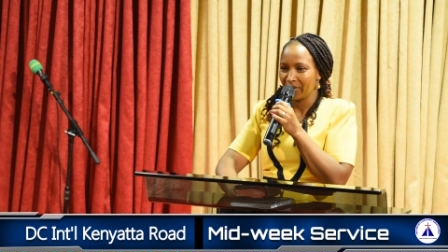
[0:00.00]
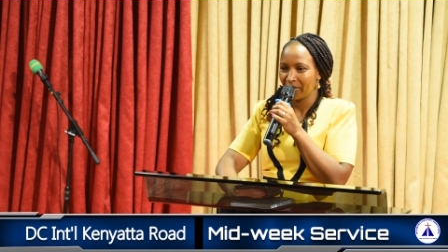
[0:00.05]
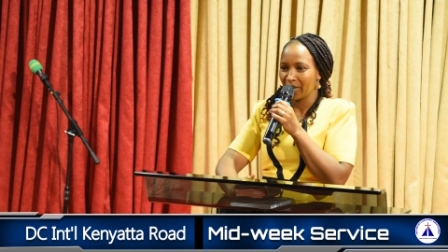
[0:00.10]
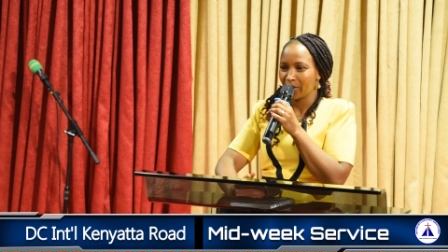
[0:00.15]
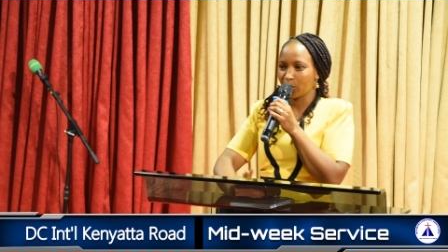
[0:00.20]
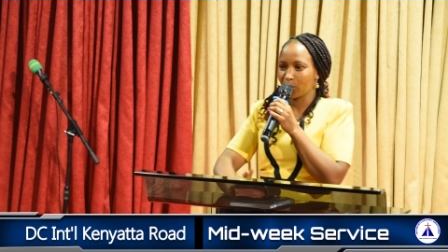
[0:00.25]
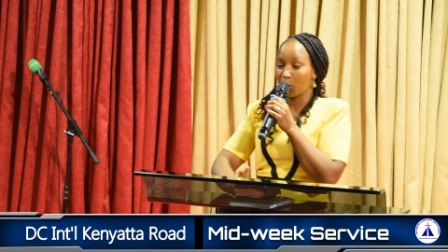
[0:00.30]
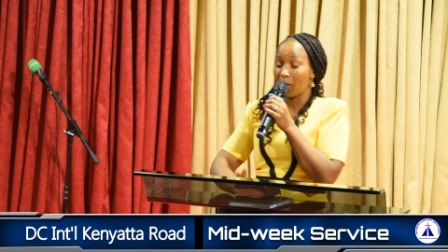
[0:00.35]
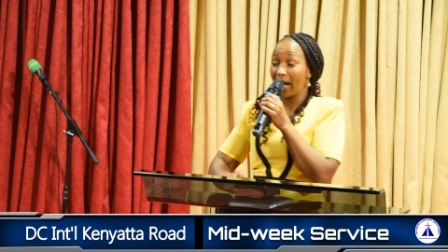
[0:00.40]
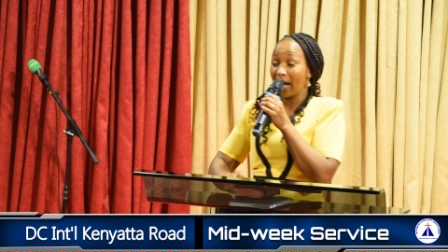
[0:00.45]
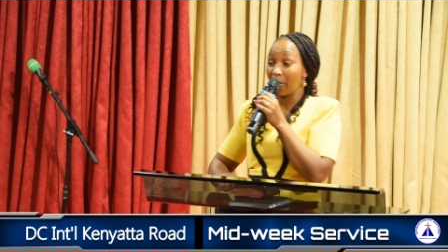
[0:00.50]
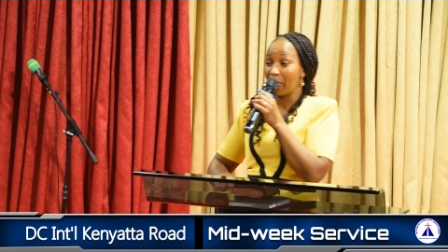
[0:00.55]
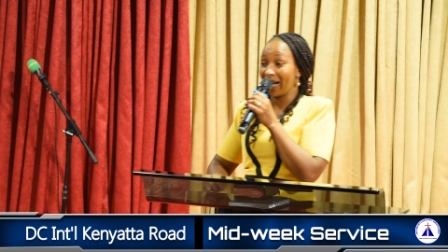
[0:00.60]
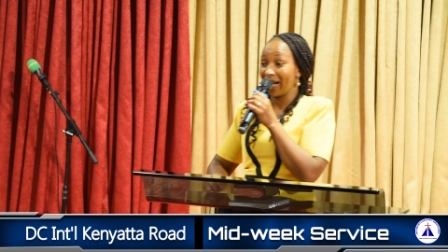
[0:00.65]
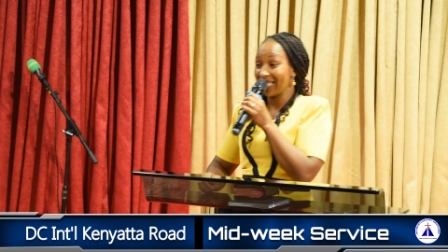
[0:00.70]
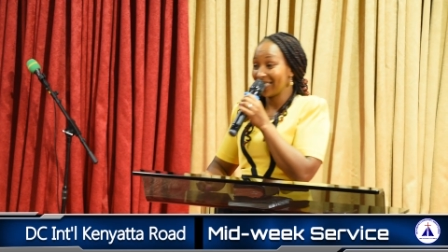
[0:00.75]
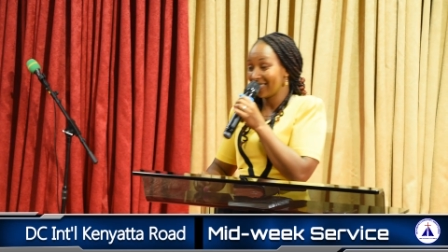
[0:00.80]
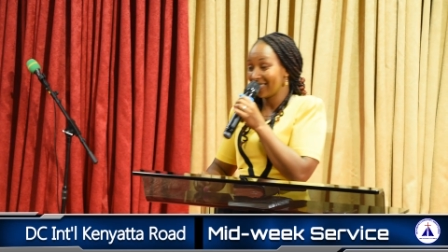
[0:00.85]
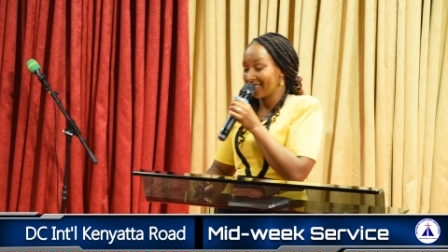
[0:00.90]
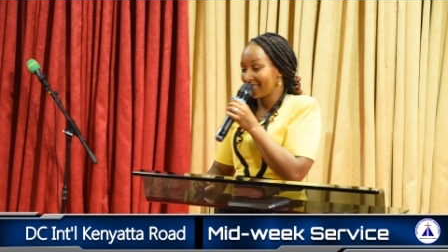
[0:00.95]
So I
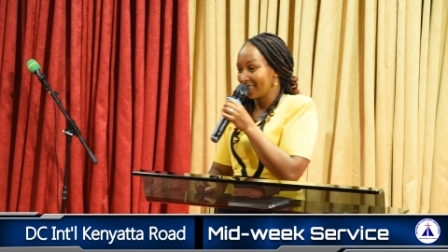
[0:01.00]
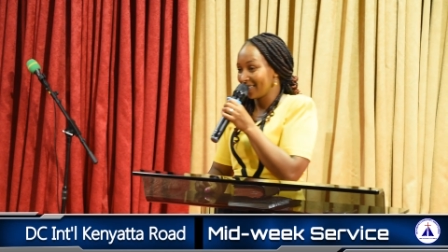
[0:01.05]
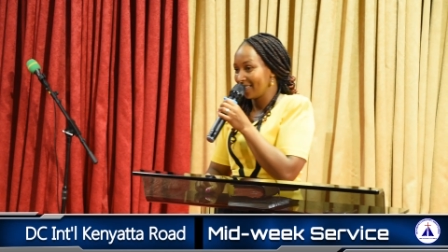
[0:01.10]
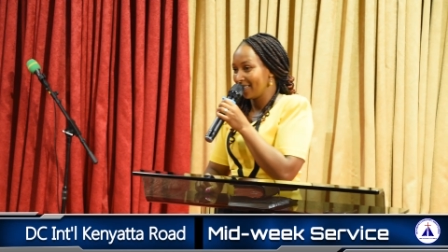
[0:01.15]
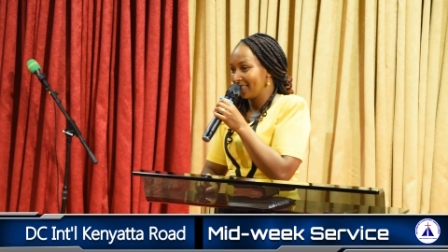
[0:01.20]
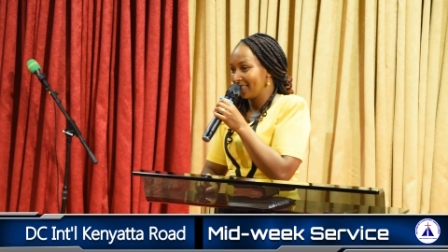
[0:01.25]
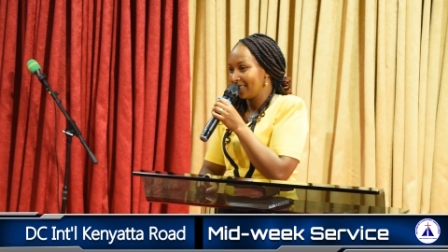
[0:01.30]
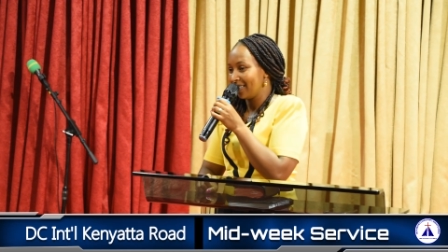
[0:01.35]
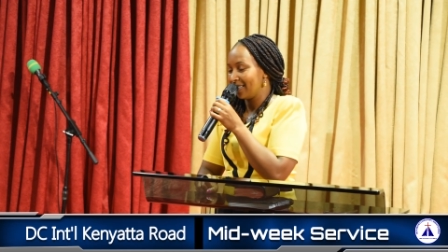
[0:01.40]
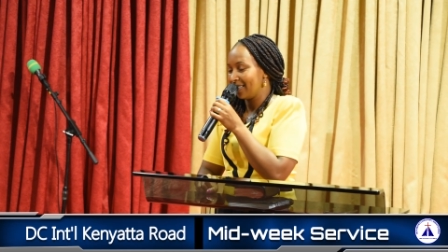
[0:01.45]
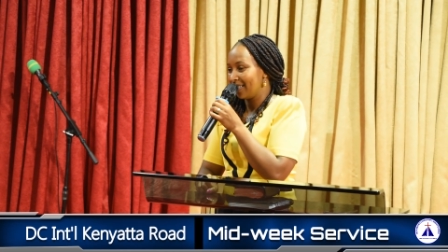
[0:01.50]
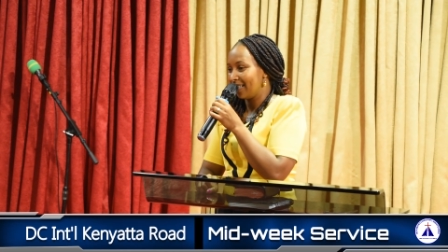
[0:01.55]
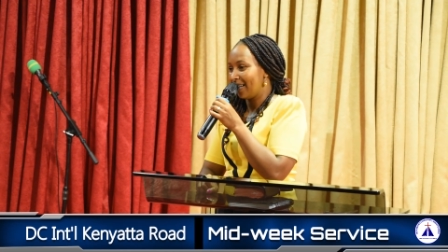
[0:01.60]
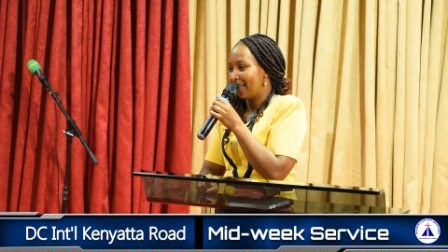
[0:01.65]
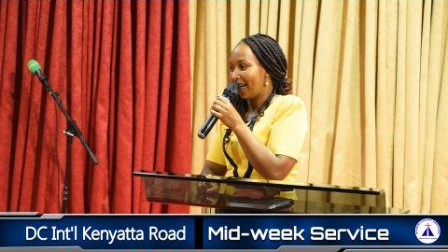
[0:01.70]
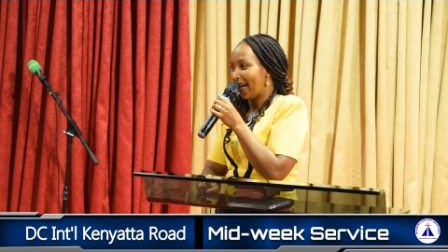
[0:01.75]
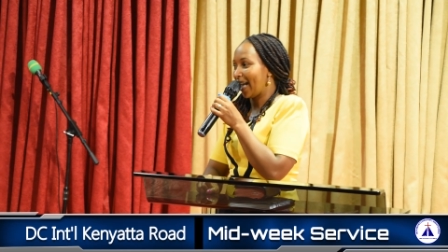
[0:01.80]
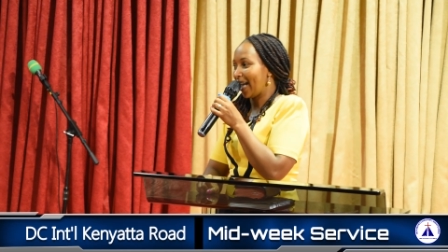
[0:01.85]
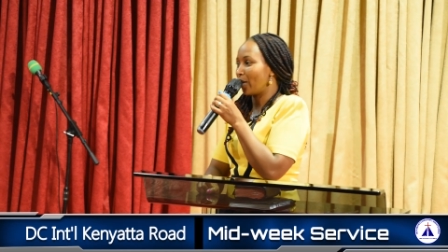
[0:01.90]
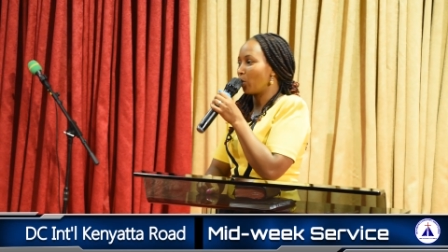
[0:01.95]
went
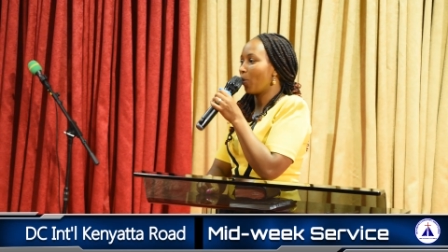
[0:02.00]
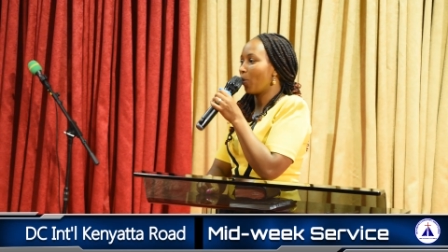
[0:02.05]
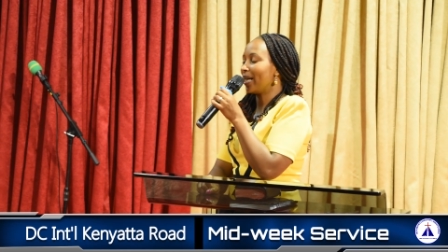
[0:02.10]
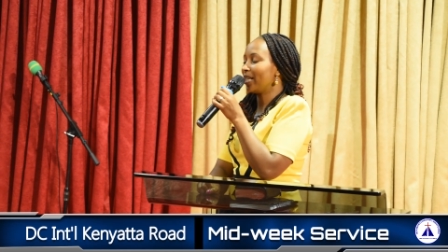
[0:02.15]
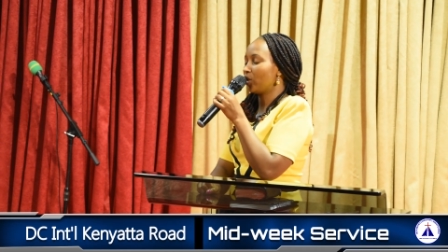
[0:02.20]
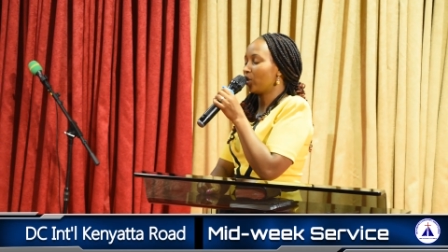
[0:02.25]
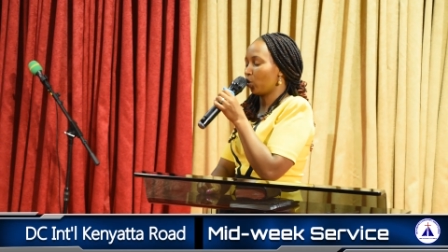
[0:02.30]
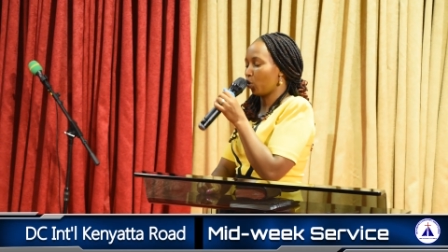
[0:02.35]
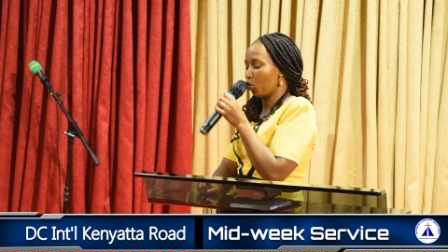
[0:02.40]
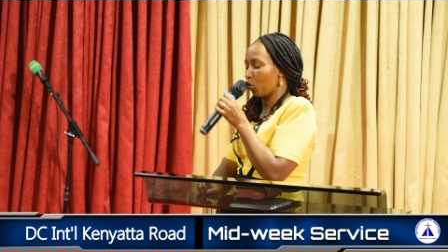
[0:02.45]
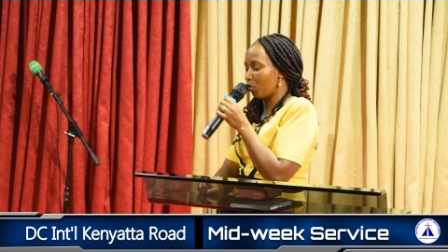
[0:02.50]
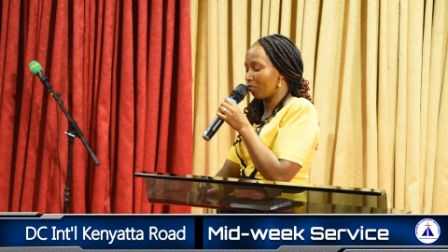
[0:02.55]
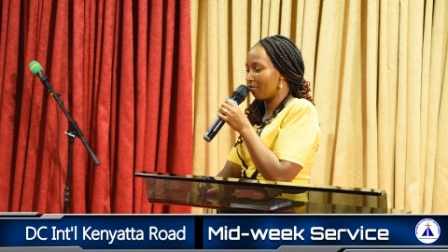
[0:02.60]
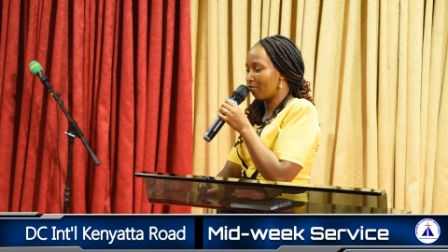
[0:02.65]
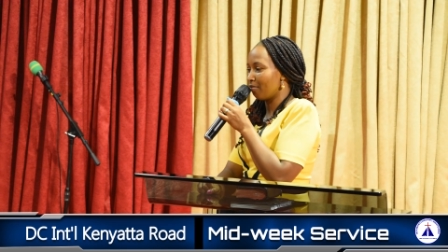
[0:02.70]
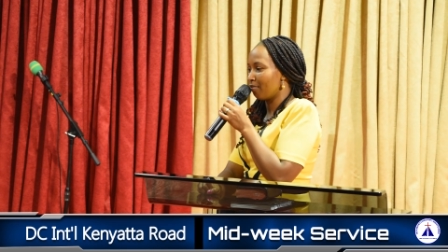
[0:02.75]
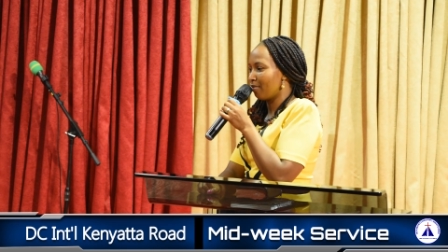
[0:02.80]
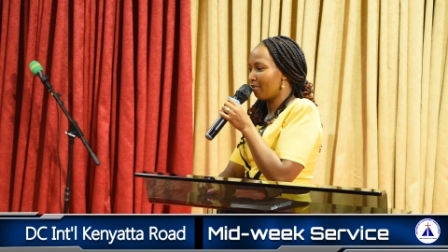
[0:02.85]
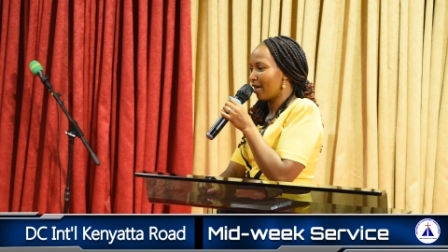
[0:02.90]
and went home.